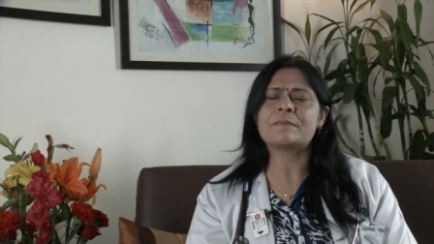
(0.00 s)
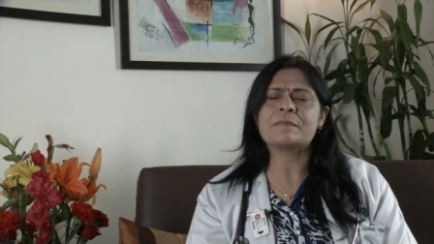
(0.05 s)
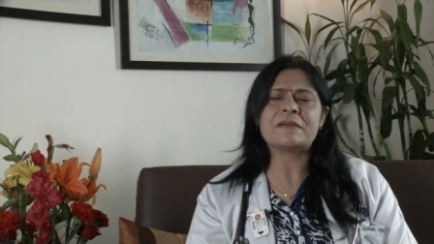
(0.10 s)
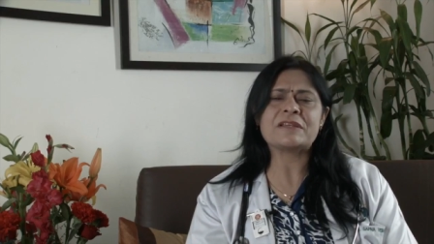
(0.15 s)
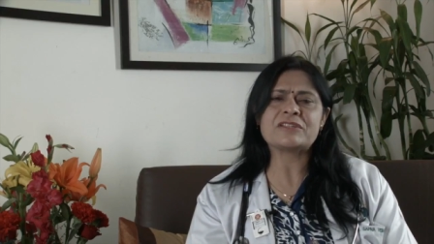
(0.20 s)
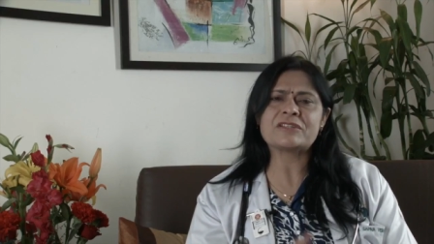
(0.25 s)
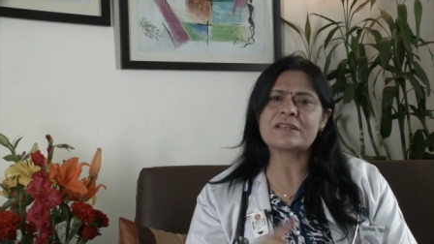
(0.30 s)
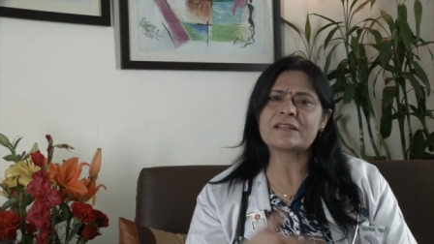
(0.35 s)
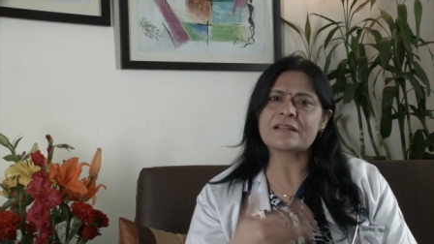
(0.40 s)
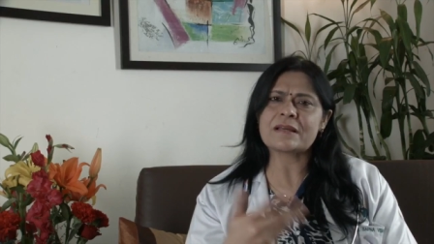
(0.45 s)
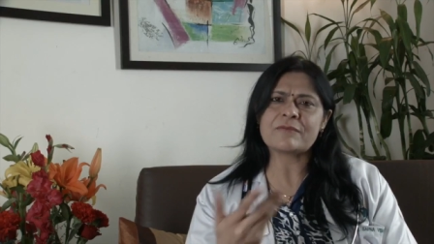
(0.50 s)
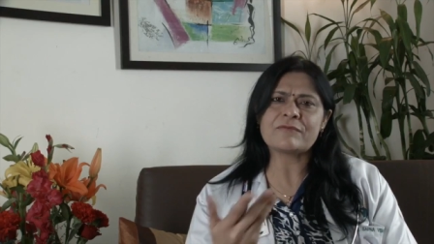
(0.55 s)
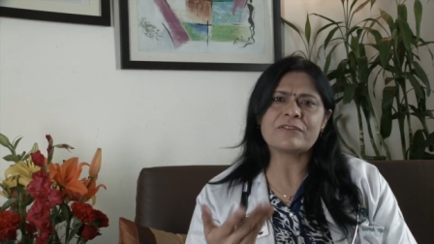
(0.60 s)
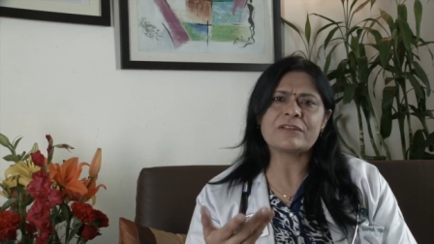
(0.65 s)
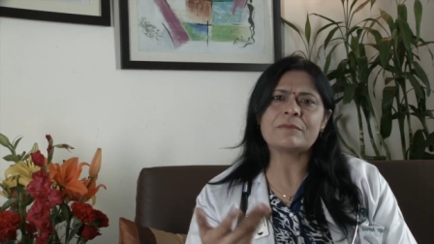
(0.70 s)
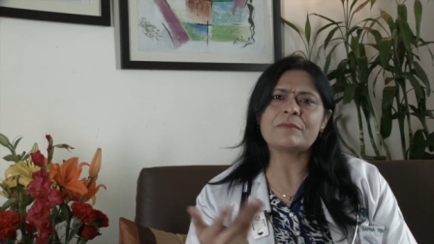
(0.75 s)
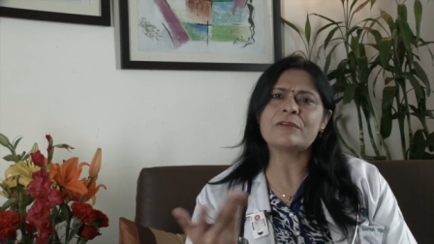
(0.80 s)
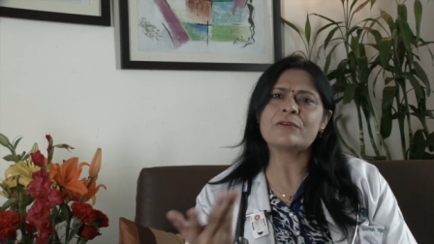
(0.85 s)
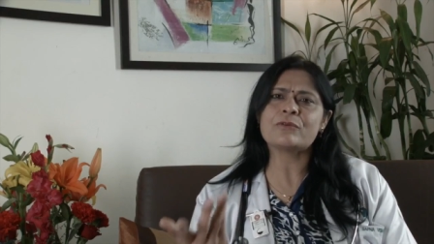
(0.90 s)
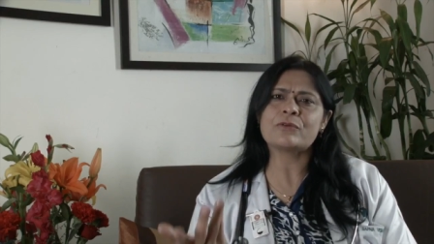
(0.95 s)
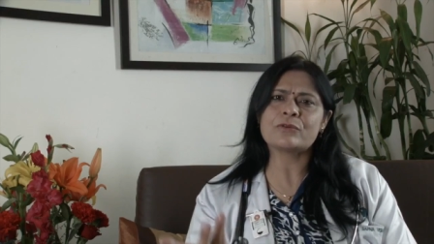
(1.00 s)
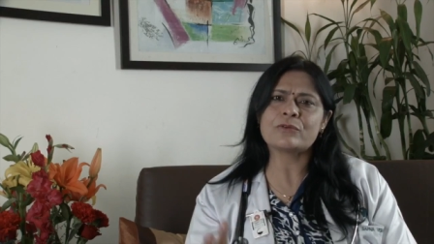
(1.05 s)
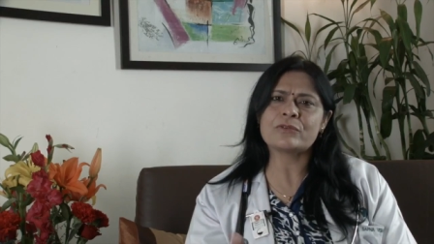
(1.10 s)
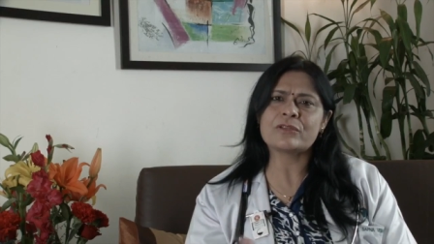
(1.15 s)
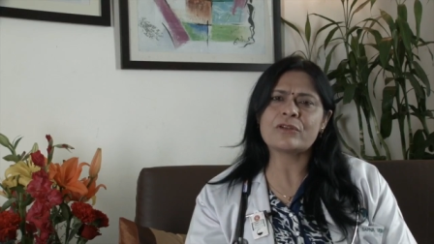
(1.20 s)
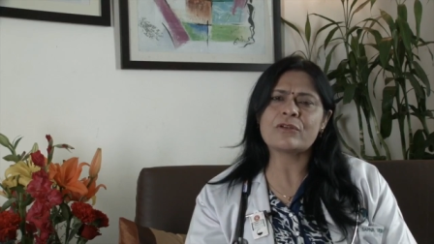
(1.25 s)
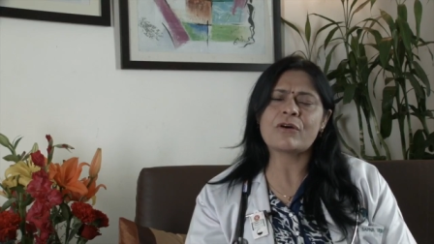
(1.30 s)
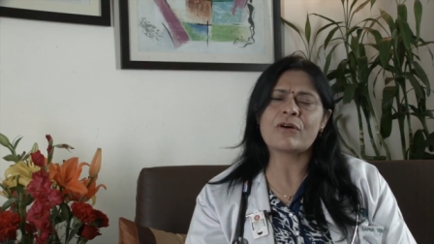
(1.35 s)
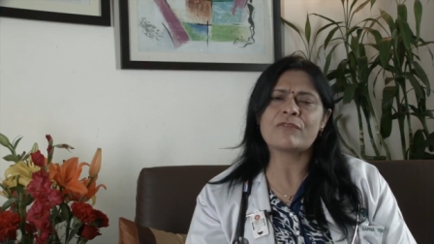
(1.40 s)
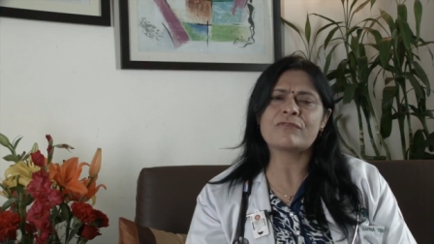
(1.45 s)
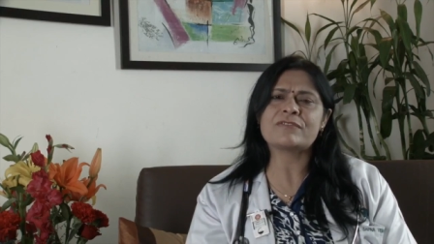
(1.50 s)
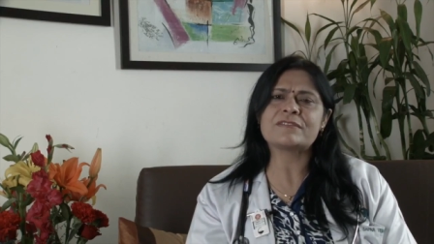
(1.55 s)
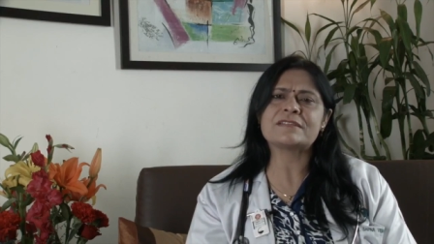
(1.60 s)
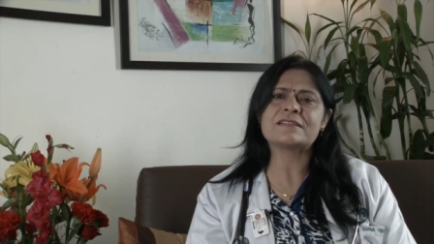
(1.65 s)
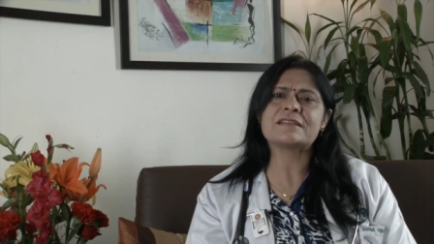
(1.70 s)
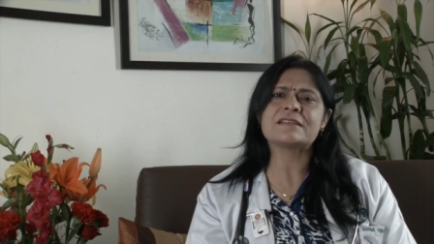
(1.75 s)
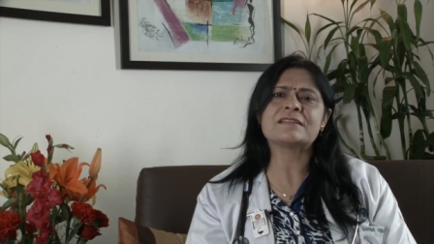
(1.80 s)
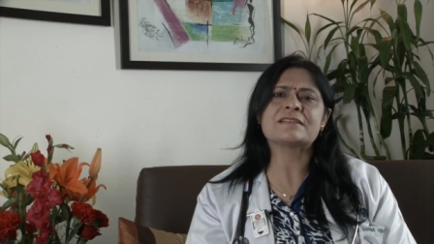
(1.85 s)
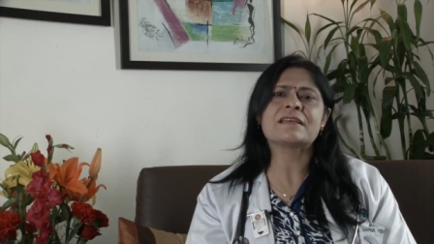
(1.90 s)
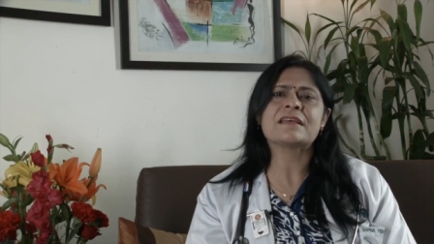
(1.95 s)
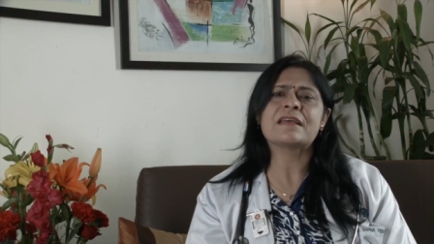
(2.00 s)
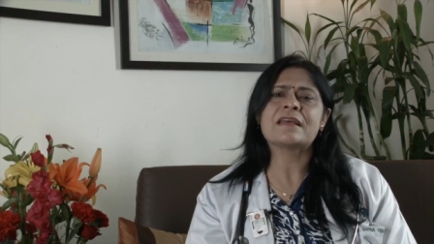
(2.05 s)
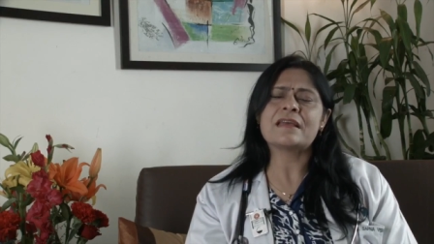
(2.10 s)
patient can comfortably go to their offices,